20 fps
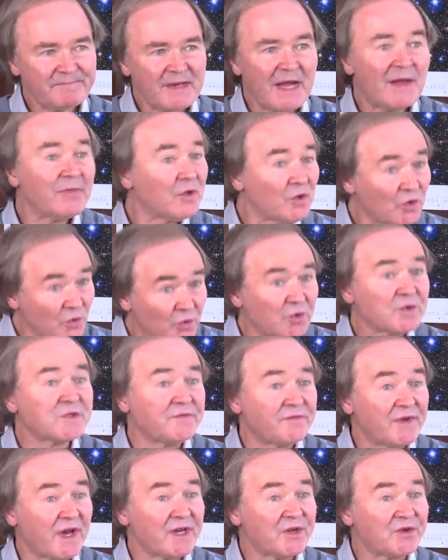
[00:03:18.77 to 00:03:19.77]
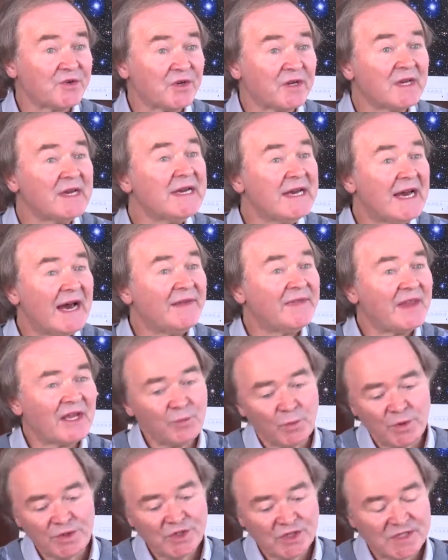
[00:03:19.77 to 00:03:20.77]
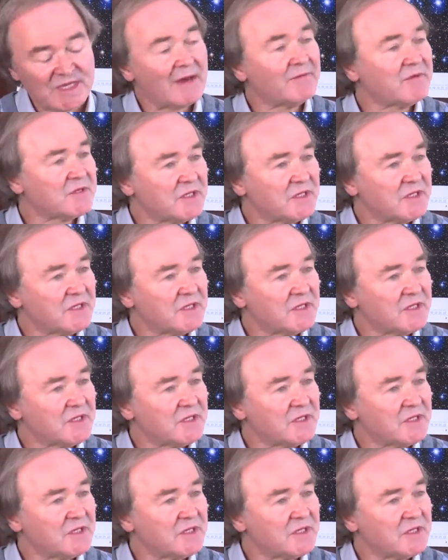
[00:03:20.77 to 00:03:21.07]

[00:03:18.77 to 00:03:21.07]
and the laws of nature, and then we just have